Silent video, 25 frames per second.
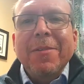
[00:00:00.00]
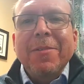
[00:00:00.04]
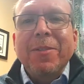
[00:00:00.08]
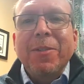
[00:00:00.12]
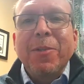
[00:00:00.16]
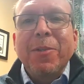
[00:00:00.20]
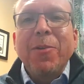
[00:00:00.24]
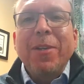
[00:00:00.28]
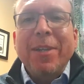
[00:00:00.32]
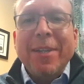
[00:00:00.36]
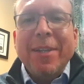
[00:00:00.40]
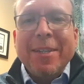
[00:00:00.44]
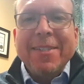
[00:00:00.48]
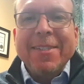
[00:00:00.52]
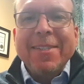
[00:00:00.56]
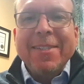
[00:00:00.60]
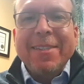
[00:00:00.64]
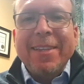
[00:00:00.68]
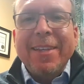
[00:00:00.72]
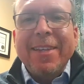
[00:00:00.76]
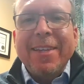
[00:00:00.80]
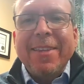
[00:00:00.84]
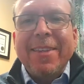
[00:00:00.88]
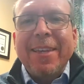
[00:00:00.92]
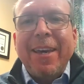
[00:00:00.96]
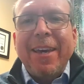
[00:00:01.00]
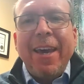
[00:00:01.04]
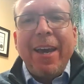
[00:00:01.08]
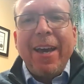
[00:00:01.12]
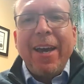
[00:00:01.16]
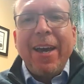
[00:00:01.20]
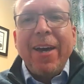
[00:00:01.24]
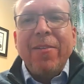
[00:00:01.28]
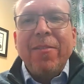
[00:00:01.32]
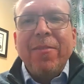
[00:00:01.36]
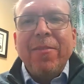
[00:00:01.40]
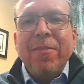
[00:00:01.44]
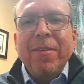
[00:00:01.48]
duties that they
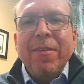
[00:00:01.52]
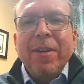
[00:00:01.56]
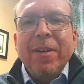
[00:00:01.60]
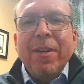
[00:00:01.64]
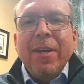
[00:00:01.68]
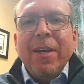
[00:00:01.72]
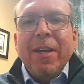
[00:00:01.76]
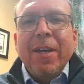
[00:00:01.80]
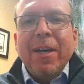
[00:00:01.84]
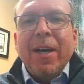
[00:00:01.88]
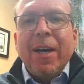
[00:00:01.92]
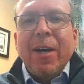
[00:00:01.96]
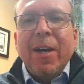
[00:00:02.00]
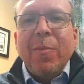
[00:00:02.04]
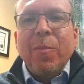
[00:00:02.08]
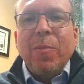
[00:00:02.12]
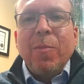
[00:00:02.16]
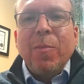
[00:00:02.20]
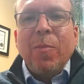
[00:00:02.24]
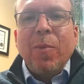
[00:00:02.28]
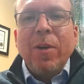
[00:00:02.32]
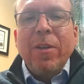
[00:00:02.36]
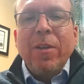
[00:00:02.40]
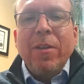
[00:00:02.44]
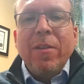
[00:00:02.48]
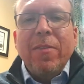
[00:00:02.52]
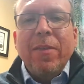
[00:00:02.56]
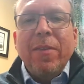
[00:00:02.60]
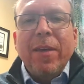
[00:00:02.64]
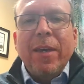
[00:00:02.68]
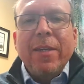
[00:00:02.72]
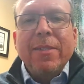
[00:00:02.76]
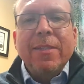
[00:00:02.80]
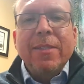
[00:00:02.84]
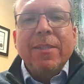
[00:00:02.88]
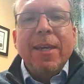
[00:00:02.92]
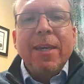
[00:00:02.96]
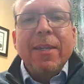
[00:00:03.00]
have. One of the
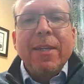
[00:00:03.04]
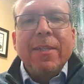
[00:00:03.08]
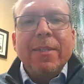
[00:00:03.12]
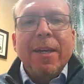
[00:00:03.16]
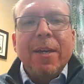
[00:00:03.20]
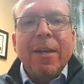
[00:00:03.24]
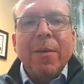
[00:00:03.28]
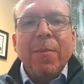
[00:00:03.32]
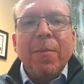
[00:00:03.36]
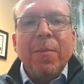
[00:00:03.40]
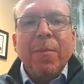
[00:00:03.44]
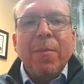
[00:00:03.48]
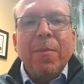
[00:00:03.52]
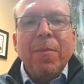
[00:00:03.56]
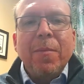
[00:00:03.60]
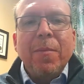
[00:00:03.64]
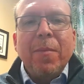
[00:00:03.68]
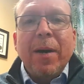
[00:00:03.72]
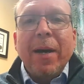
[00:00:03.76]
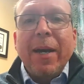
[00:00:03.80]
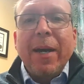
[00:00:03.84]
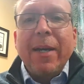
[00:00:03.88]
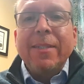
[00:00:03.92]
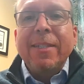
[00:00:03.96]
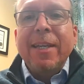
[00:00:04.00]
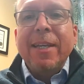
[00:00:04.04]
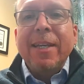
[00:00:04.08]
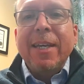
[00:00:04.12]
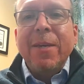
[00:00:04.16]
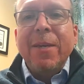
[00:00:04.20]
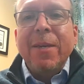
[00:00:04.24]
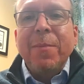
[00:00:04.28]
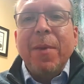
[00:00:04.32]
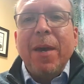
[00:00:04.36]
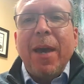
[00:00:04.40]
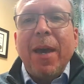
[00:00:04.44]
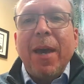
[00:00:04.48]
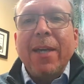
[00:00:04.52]
things that my
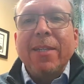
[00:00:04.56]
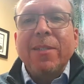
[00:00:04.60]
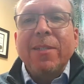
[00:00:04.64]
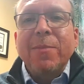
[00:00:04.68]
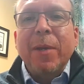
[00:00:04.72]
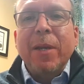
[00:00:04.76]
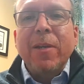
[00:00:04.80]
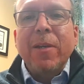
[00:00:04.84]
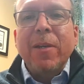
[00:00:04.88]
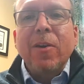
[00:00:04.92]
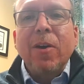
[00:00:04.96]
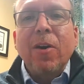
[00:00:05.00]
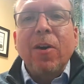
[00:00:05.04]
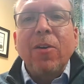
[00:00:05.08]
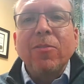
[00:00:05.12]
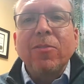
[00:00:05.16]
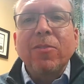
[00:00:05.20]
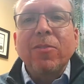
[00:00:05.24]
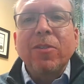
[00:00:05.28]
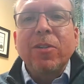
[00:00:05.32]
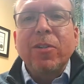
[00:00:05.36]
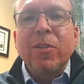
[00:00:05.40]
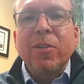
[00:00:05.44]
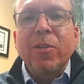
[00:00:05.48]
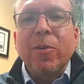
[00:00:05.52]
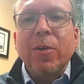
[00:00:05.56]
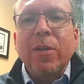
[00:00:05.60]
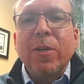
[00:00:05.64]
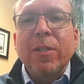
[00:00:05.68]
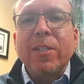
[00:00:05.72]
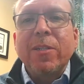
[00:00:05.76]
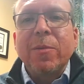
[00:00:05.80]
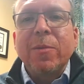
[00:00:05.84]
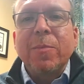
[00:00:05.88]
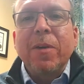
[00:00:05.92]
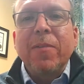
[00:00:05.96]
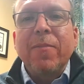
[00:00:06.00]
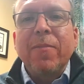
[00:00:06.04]
team has been called to do
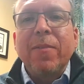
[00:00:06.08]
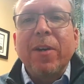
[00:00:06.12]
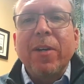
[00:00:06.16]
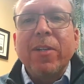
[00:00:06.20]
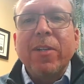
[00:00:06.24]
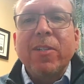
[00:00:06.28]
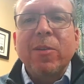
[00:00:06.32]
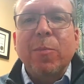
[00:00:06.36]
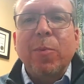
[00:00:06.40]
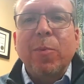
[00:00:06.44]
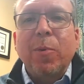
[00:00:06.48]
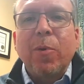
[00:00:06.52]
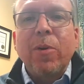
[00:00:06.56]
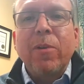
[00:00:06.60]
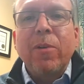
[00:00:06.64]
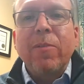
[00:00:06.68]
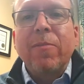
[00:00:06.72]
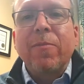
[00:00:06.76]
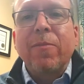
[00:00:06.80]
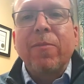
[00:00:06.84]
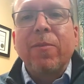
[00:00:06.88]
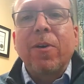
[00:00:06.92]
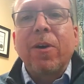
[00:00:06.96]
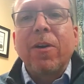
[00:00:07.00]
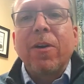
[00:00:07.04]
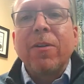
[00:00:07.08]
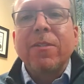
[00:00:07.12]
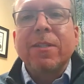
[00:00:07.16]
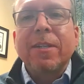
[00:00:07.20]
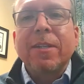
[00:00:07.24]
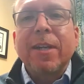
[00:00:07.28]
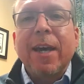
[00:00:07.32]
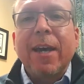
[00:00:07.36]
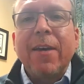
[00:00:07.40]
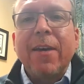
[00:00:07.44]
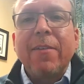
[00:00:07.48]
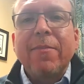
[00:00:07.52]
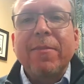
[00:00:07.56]
is to be very supportive for our
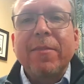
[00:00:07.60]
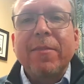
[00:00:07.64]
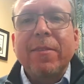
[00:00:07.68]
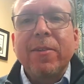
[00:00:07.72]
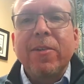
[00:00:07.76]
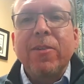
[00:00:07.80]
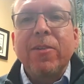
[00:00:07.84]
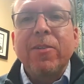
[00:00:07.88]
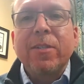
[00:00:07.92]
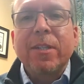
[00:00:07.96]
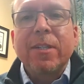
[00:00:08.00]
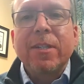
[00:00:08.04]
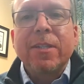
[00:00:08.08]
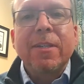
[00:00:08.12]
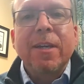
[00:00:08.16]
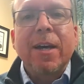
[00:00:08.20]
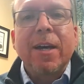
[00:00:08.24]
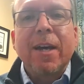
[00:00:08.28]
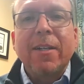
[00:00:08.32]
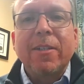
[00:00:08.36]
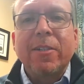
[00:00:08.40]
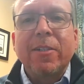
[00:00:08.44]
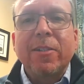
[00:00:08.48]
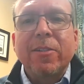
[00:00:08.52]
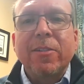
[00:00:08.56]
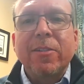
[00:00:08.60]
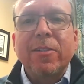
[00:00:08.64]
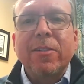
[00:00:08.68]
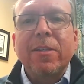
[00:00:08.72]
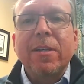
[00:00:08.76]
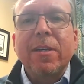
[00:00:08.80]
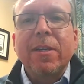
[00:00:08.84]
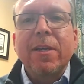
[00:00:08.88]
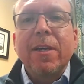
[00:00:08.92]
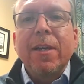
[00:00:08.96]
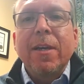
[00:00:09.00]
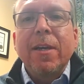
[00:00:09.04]
staff, nurses, doctors,